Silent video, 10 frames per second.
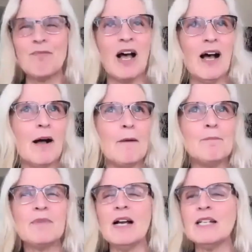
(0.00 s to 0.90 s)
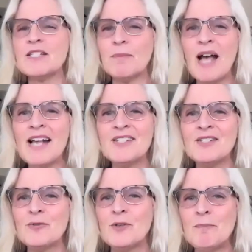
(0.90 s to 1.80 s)
a
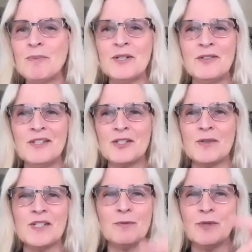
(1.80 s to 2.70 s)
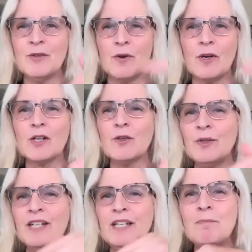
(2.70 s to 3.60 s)
suppository pill that's twice a week, or a
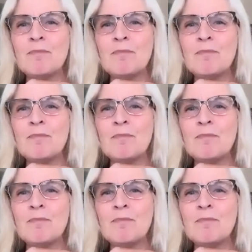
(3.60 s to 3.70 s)
cream